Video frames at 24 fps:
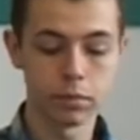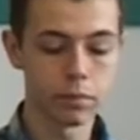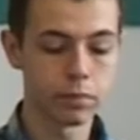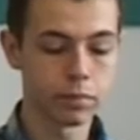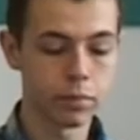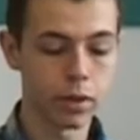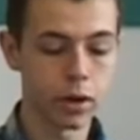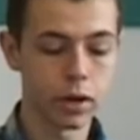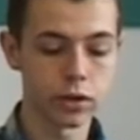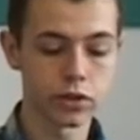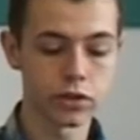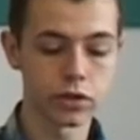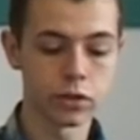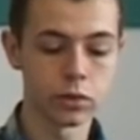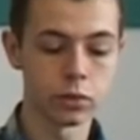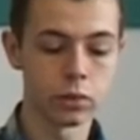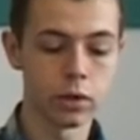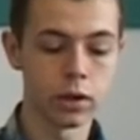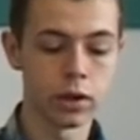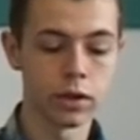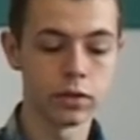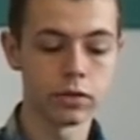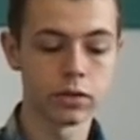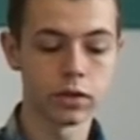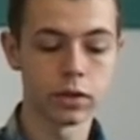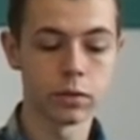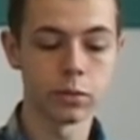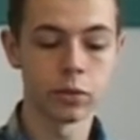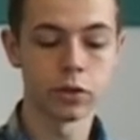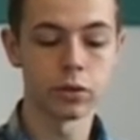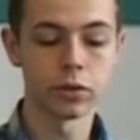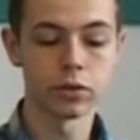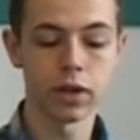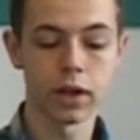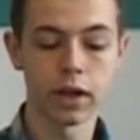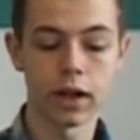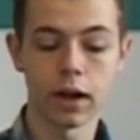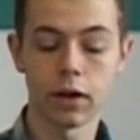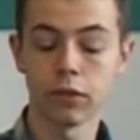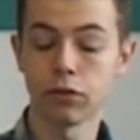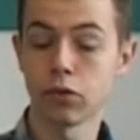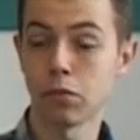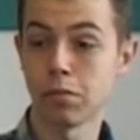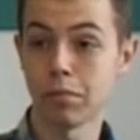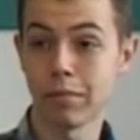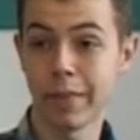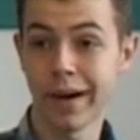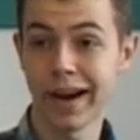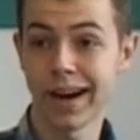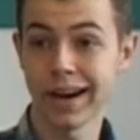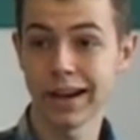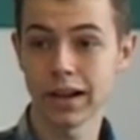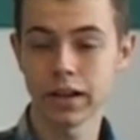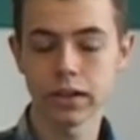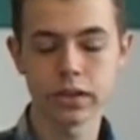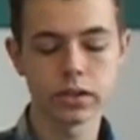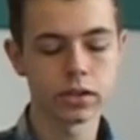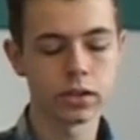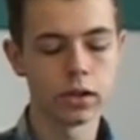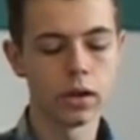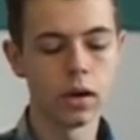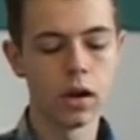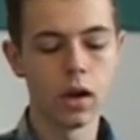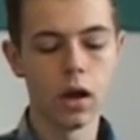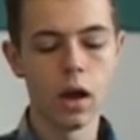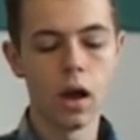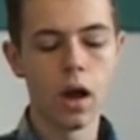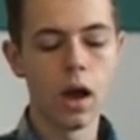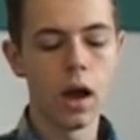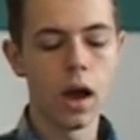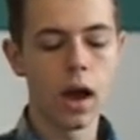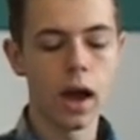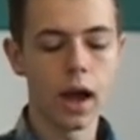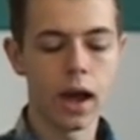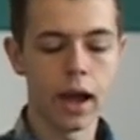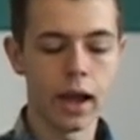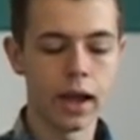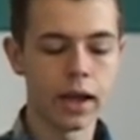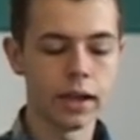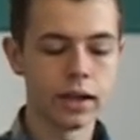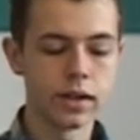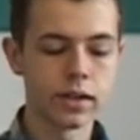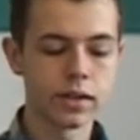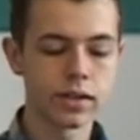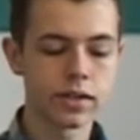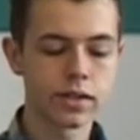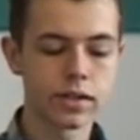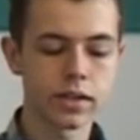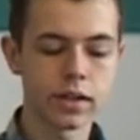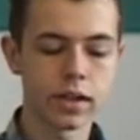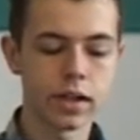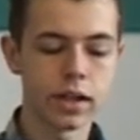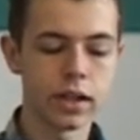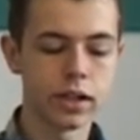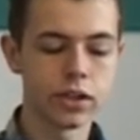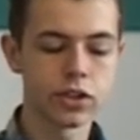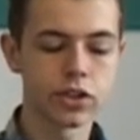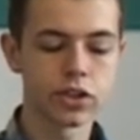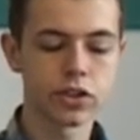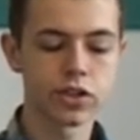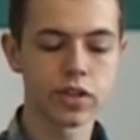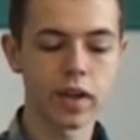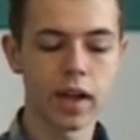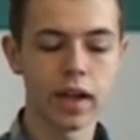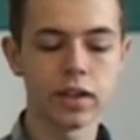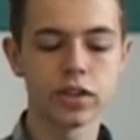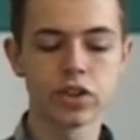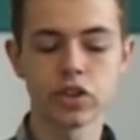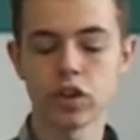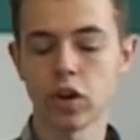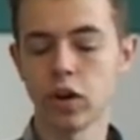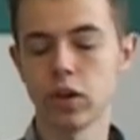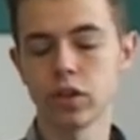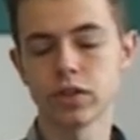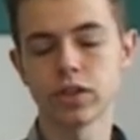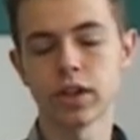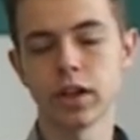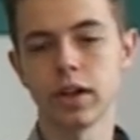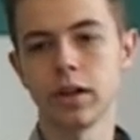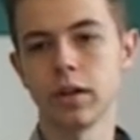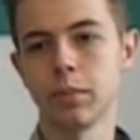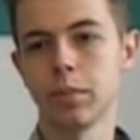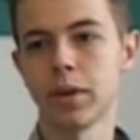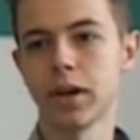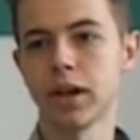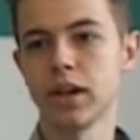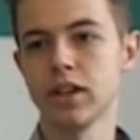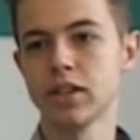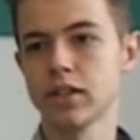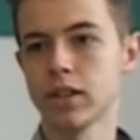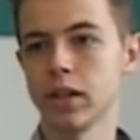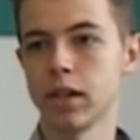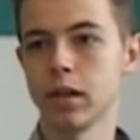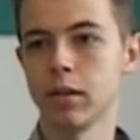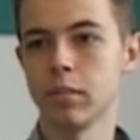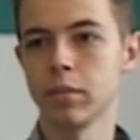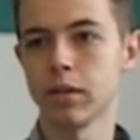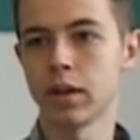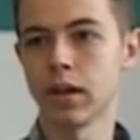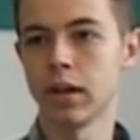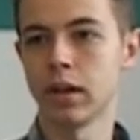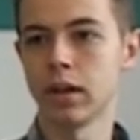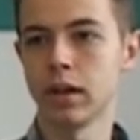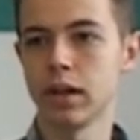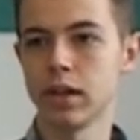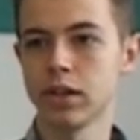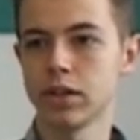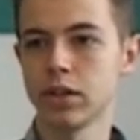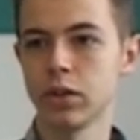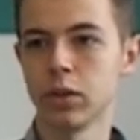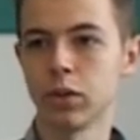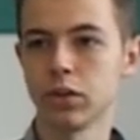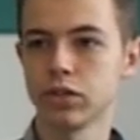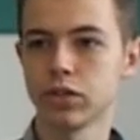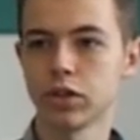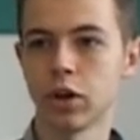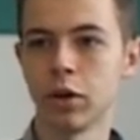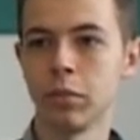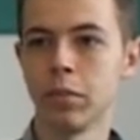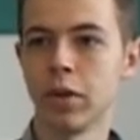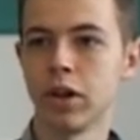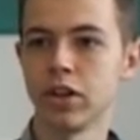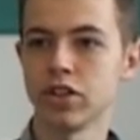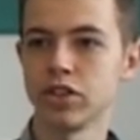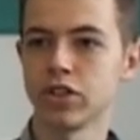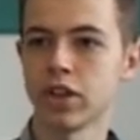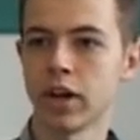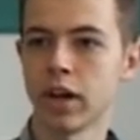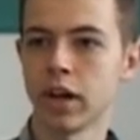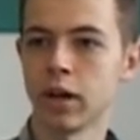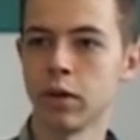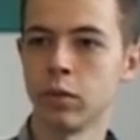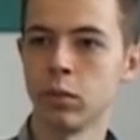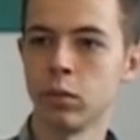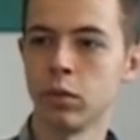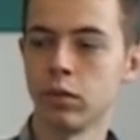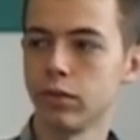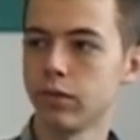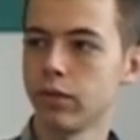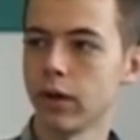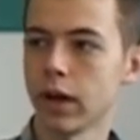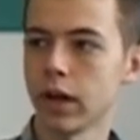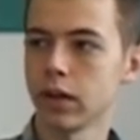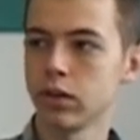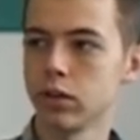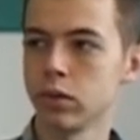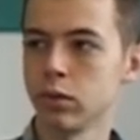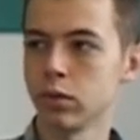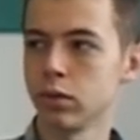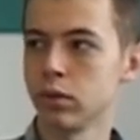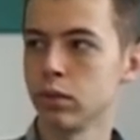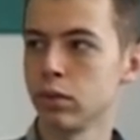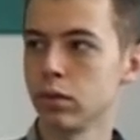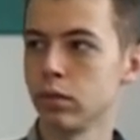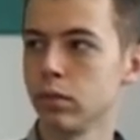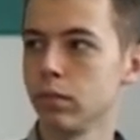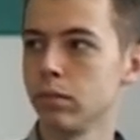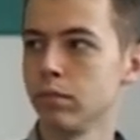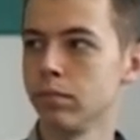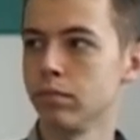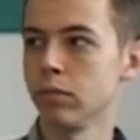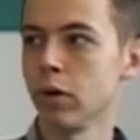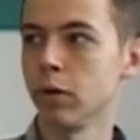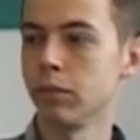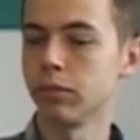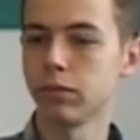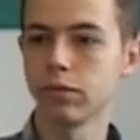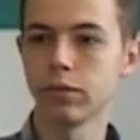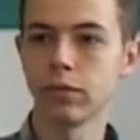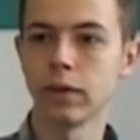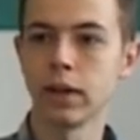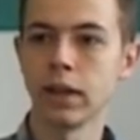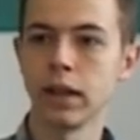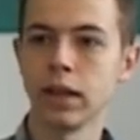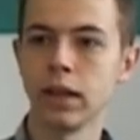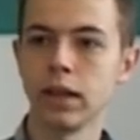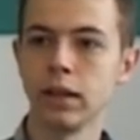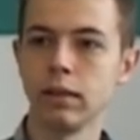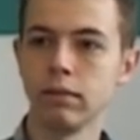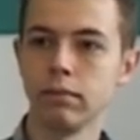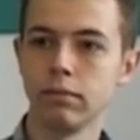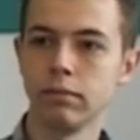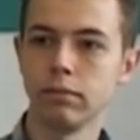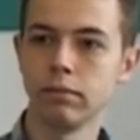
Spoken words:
personal loans that you want to take out from banks. And it just takes chunks out of your pay slip, and it's not so much that it will affect your monthly